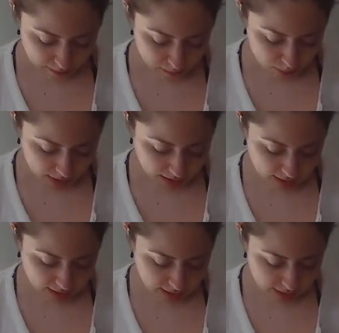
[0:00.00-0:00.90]

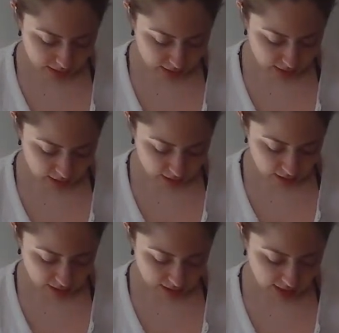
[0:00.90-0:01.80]
meets
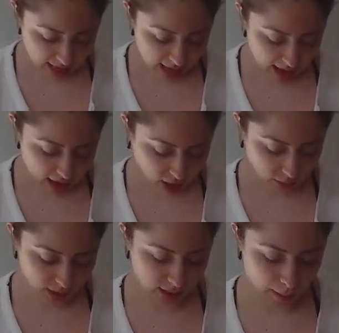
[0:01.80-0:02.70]
the
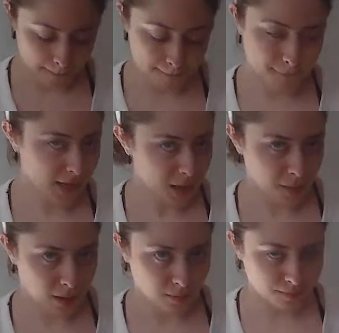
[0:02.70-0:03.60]
calorie
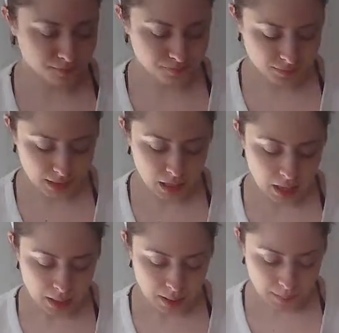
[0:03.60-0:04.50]
minimum,
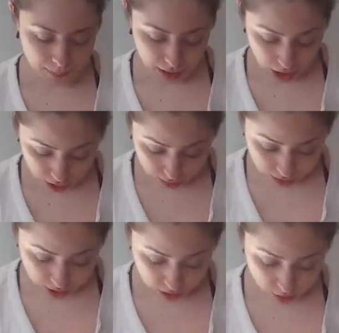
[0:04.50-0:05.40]
but
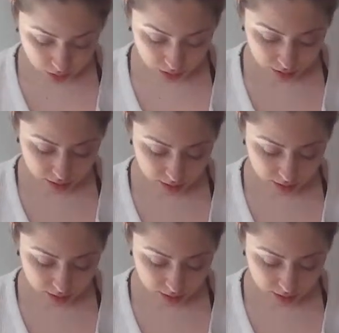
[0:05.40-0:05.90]
also